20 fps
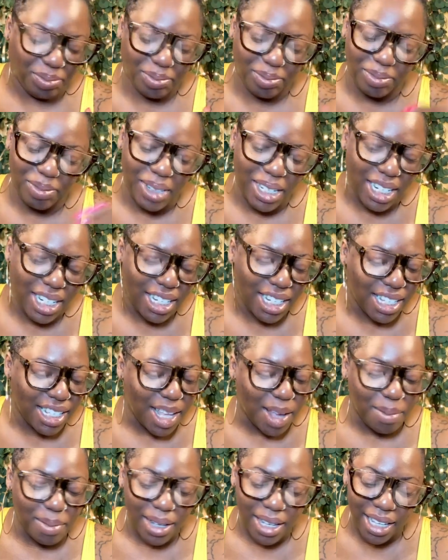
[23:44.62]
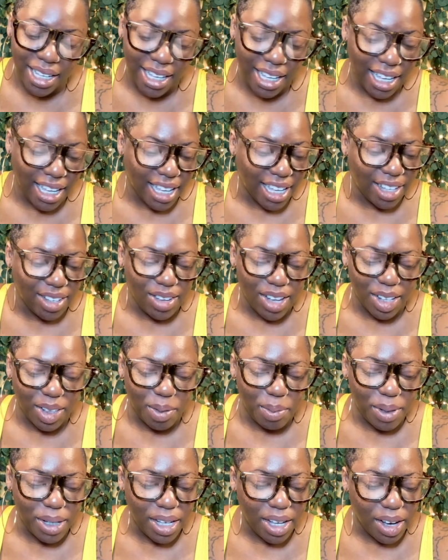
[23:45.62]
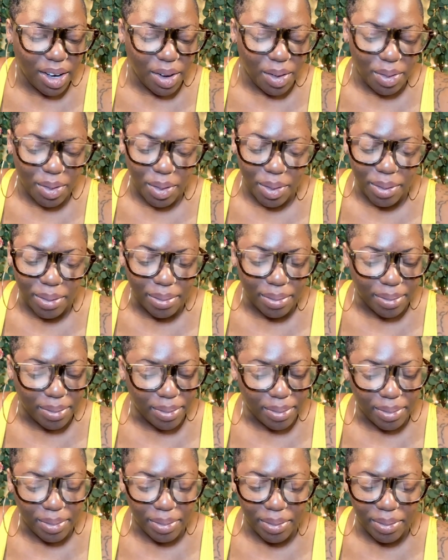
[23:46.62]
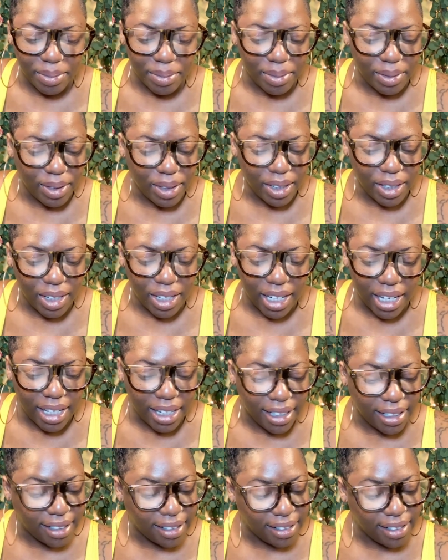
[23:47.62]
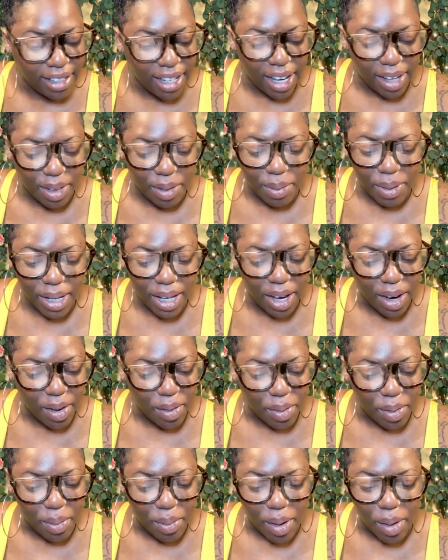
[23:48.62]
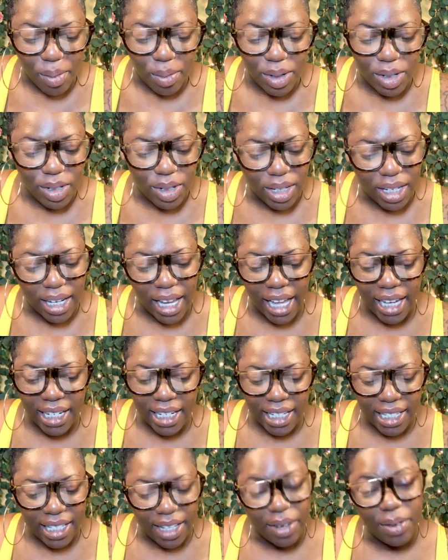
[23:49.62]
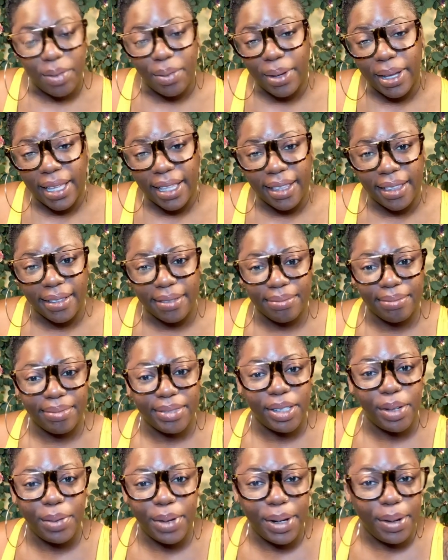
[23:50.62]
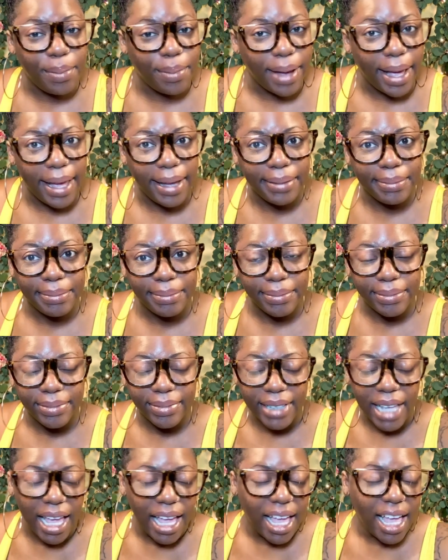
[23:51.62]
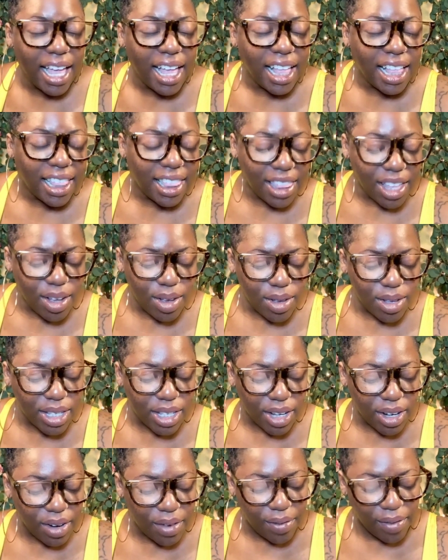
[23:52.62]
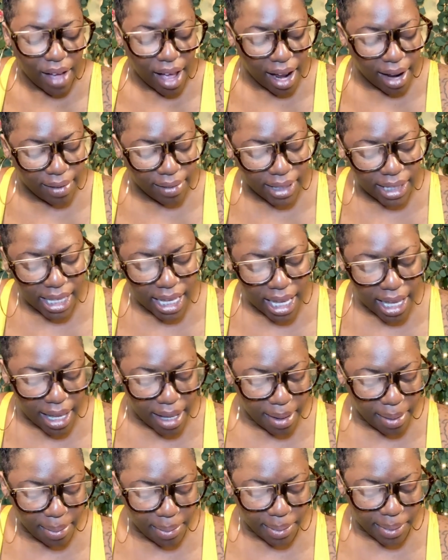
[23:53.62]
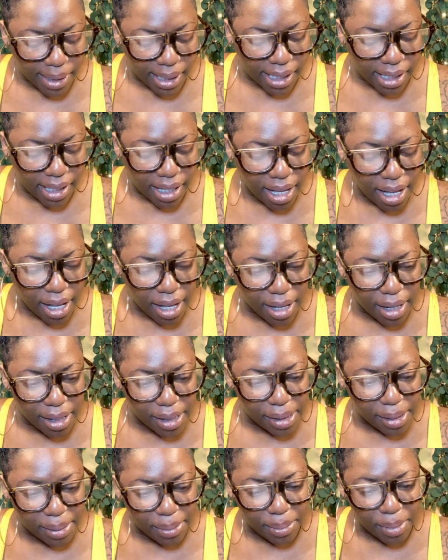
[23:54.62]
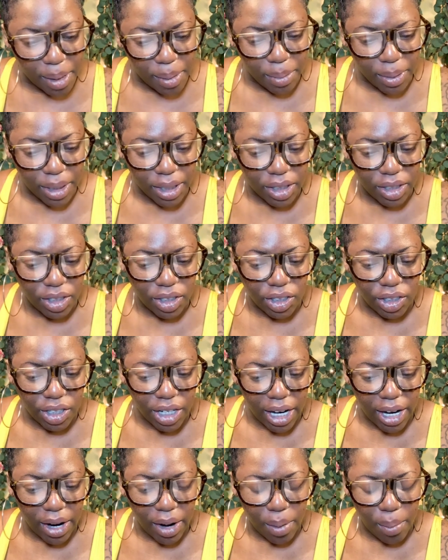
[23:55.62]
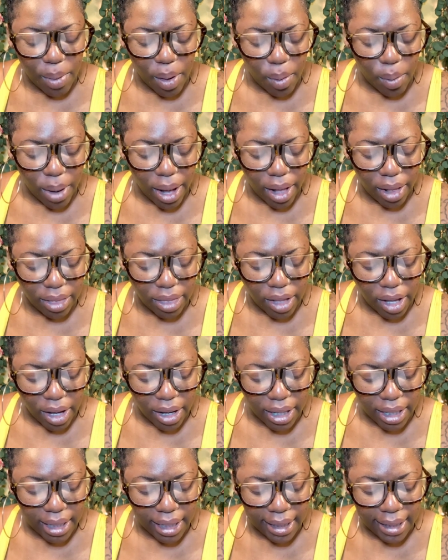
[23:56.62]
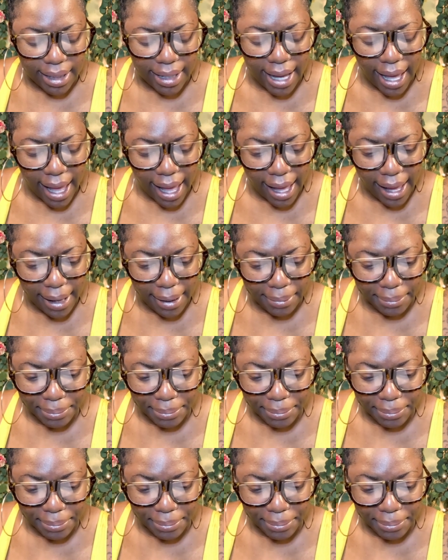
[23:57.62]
Again, you have to be careful. You have to be careful about what you're aligning yourself with. So anyway, those are the 5 tips. I'm gonna share my wild thought of the day.